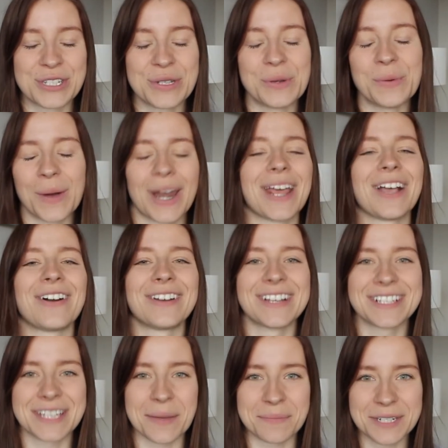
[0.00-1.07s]
to when I got
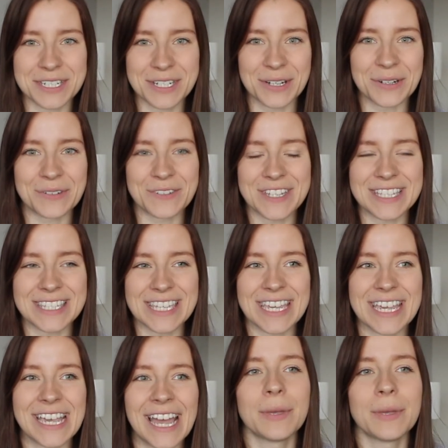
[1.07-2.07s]
accepted to OVC,